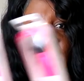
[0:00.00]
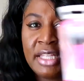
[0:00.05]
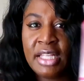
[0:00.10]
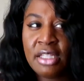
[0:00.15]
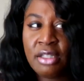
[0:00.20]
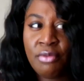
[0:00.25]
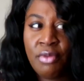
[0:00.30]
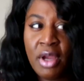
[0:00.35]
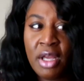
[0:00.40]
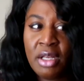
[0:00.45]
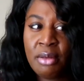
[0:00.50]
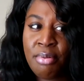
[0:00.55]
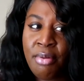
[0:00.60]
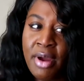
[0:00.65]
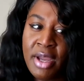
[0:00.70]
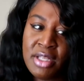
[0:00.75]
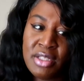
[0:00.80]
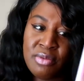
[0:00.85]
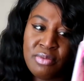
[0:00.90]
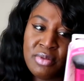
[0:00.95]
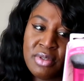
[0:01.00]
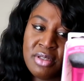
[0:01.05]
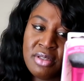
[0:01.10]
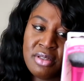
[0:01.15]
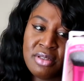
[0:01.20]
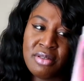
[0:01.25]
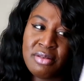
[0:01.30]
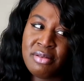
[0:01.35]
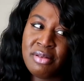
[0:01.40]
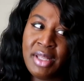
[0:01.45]
i think the regular price
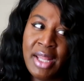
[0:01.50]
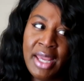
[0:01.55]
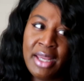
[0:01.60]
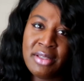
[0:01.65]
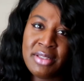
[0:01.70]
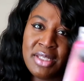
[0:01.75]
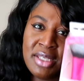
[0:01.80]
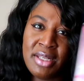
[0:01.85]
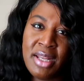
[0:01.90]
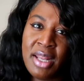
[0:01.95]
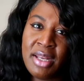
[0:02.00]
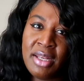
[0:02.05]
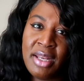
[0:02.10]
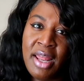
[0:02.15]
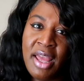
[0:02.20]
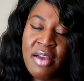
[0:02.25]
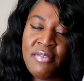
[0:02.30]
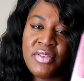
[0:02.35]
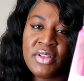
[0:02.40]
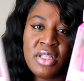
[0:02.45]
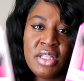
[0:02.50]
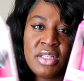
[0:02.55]
was like $10.99 for